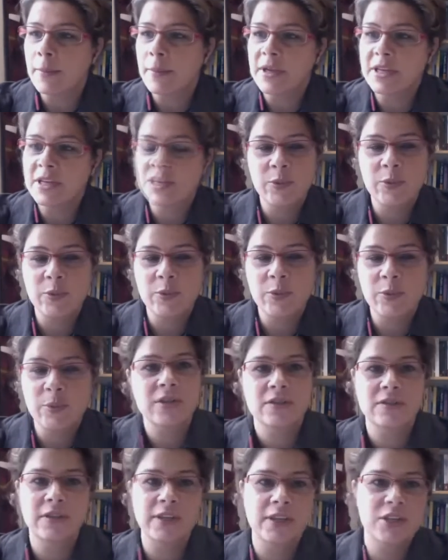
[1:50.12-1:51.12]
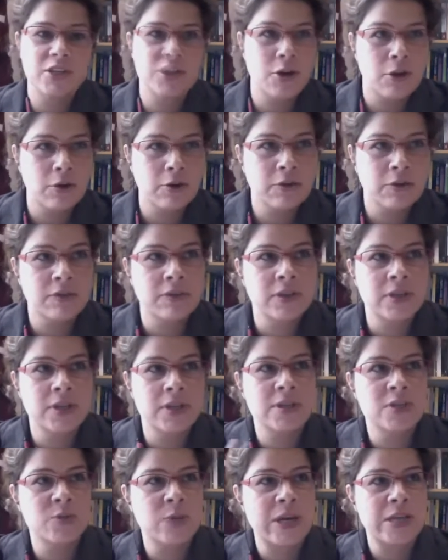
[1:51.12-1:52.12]
experience of like geography,
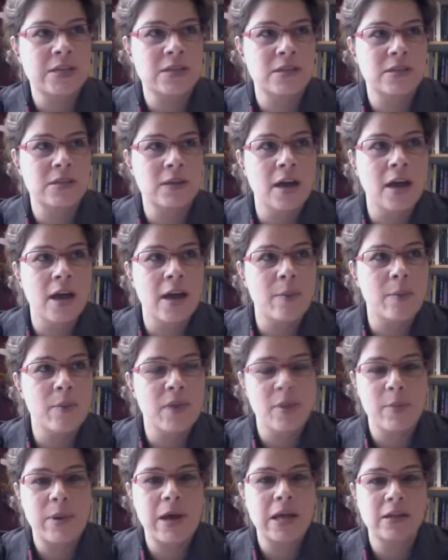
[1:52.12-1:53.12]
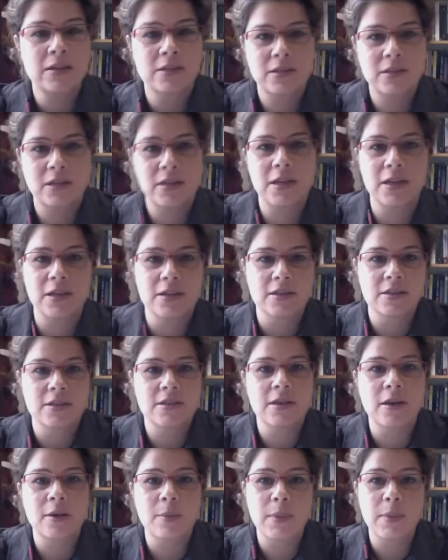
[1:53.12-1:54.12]
space, and time that Palestinians
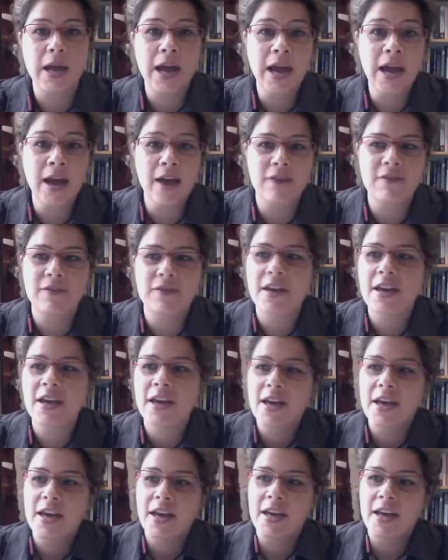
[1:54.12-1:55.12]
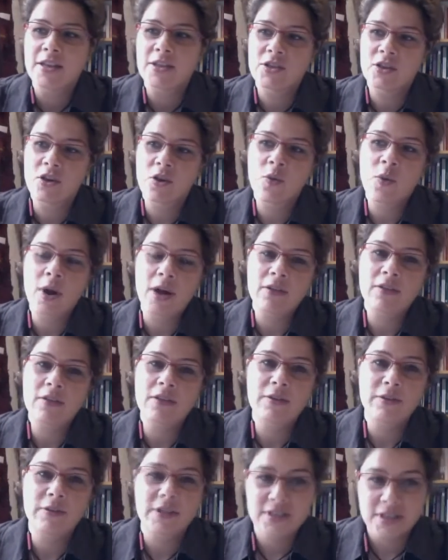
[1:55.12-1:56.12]
have. And so while
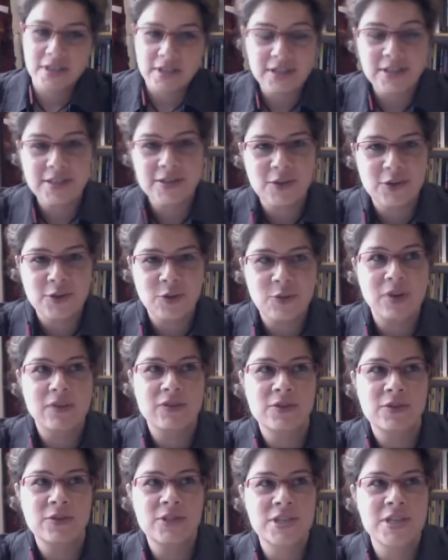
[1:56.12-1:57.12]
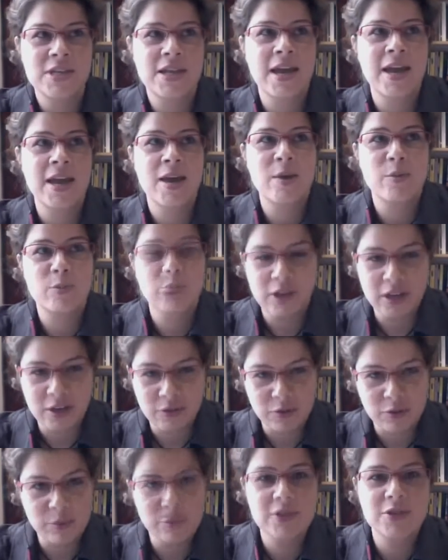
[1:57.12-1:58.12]
there exists a refugee camp and a
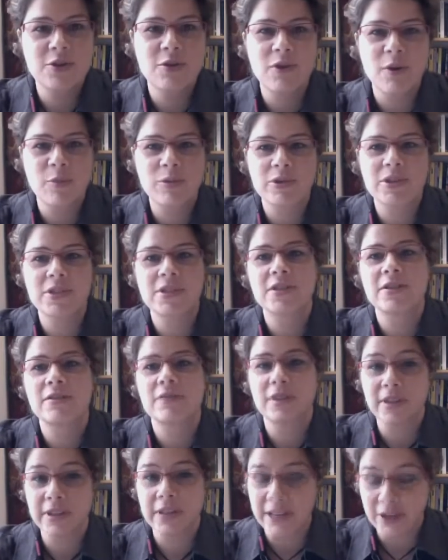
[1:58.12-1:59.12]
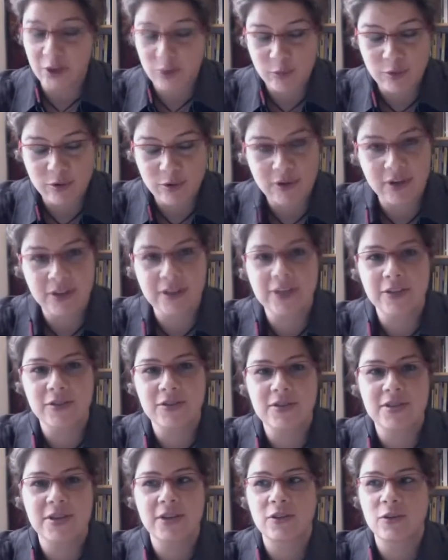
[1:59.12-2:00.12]
women's cooperative and the airport on the other
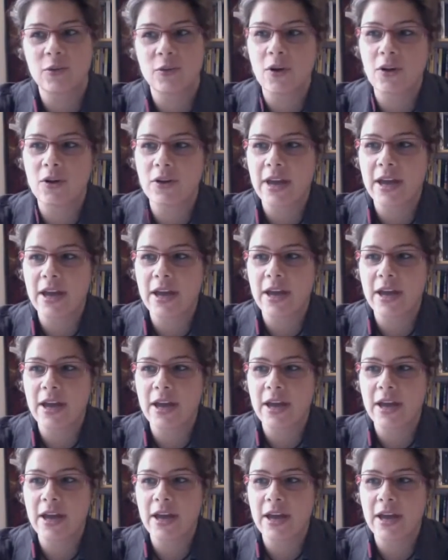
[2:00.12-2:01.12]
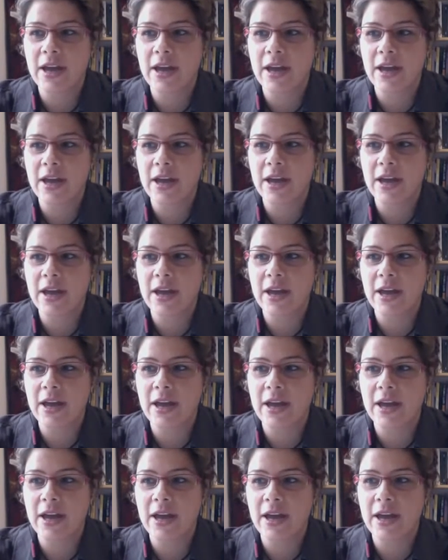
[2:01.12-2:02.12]
side of the wall now, I think today when
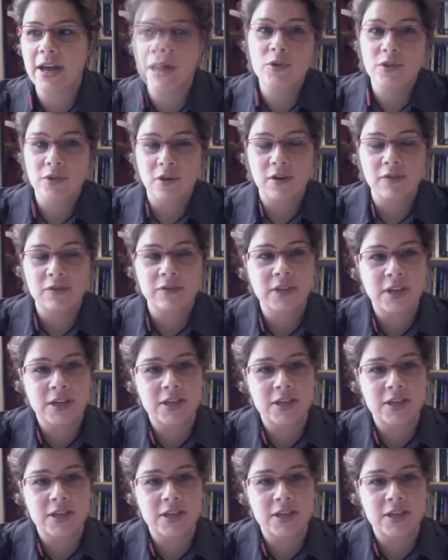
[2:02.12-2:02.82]
one says Qalandia,